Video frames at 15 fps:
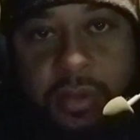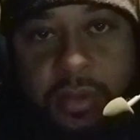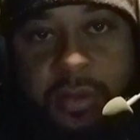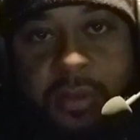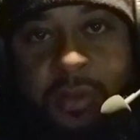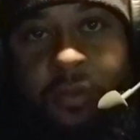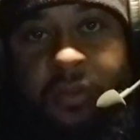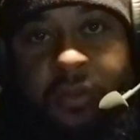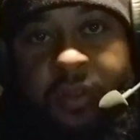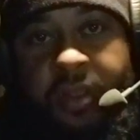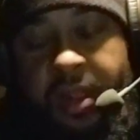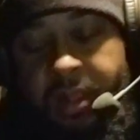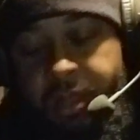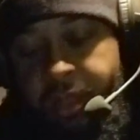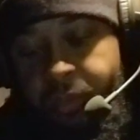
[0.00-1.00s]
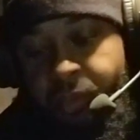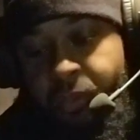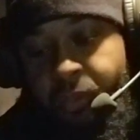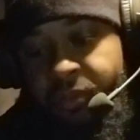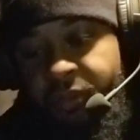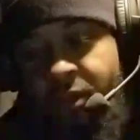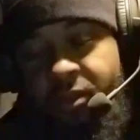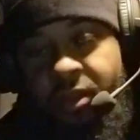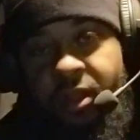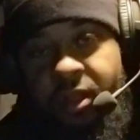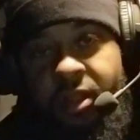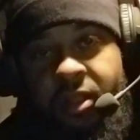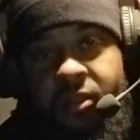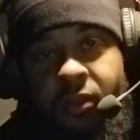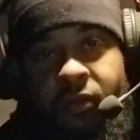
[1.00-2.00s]
So genetically, when we start looking
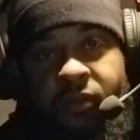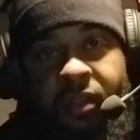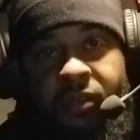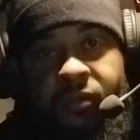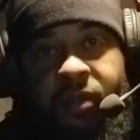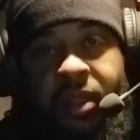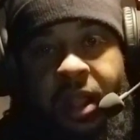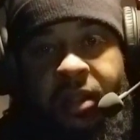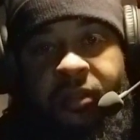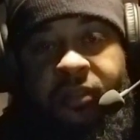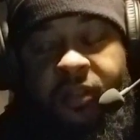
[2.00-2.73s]
at those things, we kind of